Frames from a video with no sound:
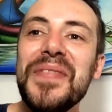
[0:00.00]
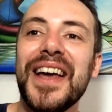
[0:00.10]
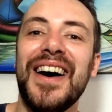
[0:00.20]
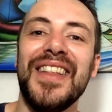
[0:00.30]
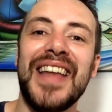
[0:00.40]

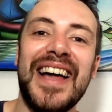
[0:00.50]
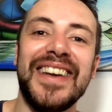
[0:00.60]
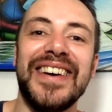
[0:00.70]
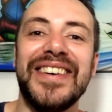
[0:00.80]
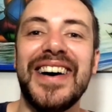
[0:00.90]
On that
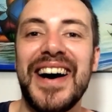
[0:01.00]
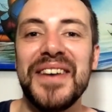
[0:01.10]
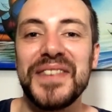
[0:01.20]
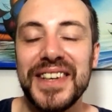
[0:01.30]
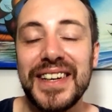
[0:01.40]
note,
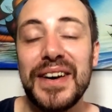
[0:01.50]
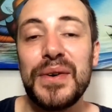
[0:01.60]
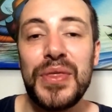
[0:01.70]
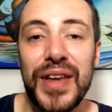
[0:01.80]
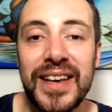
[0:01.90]
I'm gonna go.
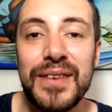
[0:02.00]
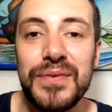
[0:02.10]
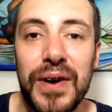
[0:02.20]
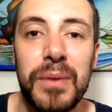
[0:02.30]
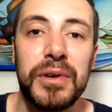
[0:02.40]
Thank you
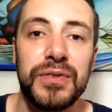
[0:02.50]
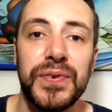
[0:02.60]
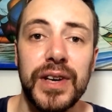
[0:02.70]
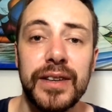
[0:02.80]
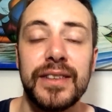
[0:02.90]
very much
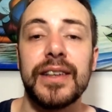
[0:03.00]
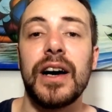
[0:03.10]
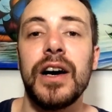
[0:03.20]
for listening.